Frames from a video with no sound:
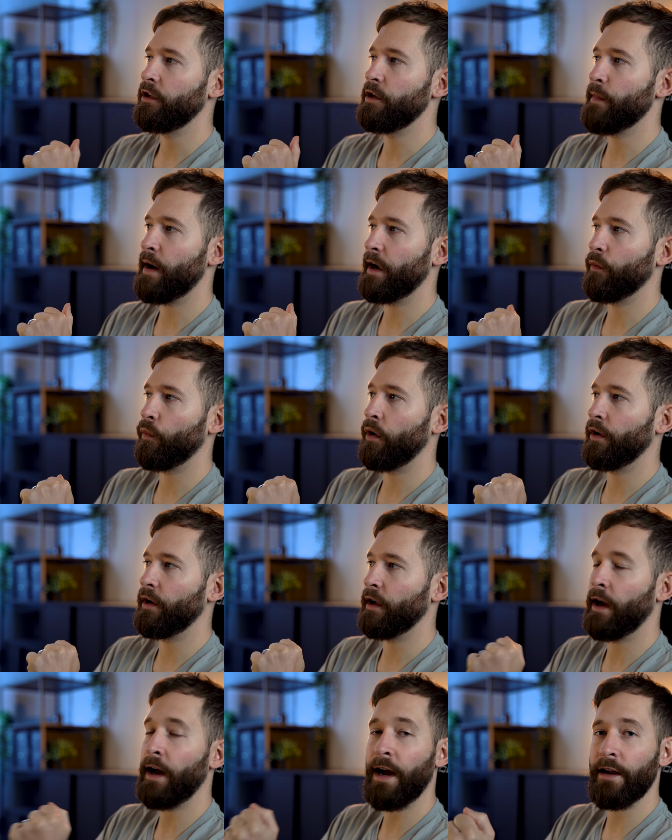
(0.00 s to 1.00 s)
You might
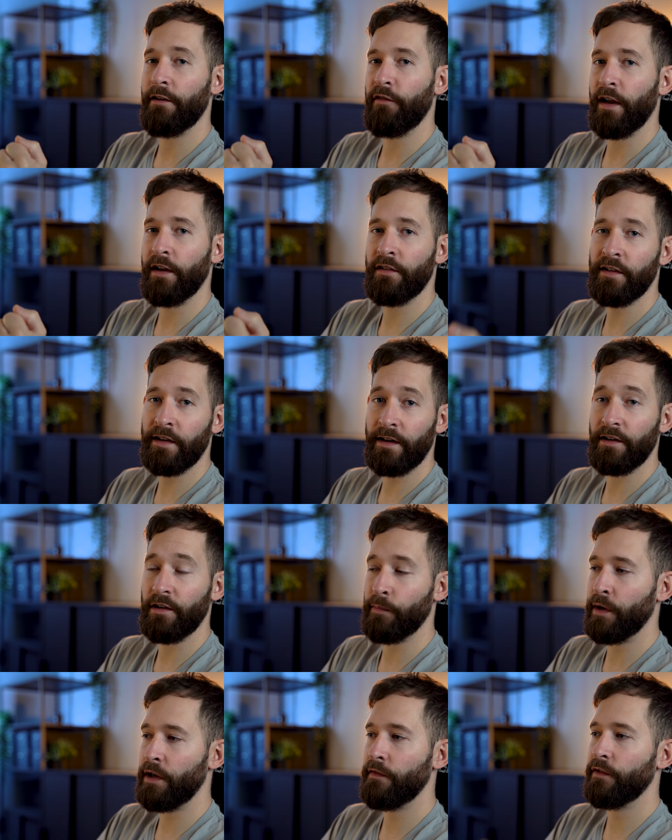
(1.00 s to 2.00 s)
want a high-res
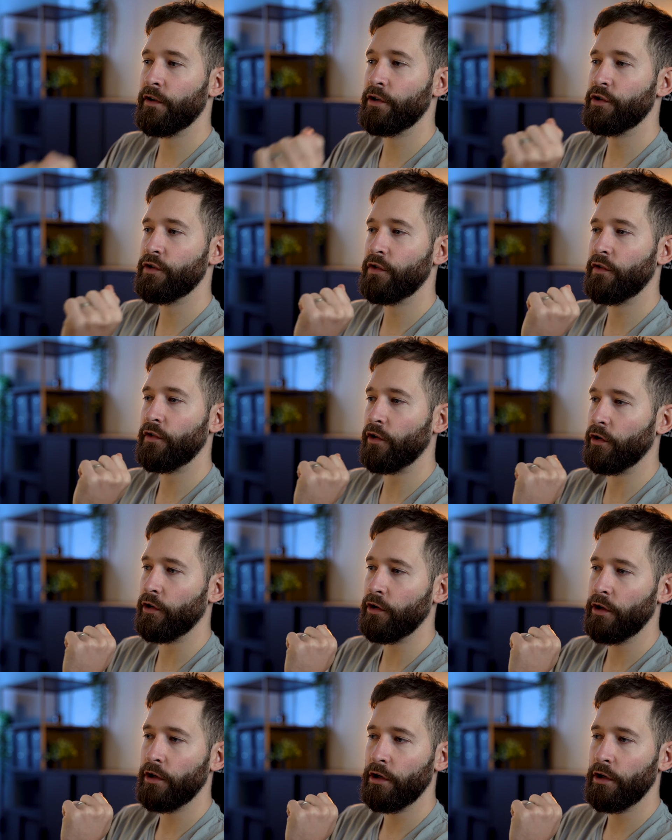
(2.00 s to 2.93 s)
1080p version, so